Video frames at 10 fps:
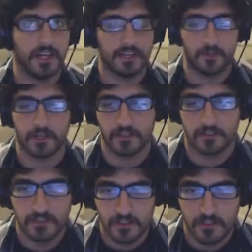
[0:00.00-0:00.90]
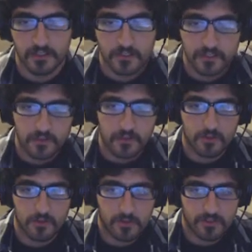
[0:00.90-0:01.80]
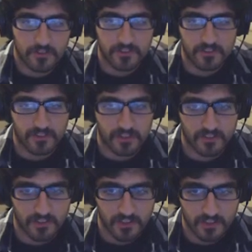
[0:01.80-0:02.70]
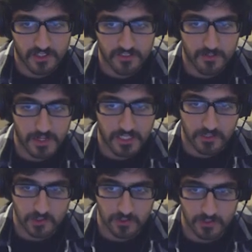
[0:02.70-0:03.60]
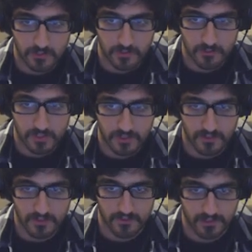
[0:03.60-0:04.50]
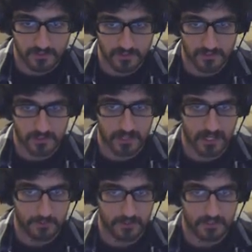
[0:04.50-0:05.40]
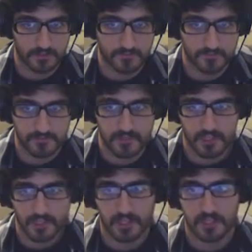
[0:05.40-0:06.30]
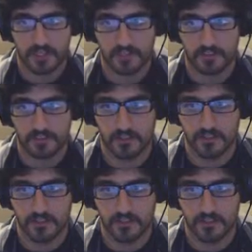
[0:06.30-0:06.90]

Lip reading: Anyway, so we started discussing things I might enjoy doing because I seemed unhappy, and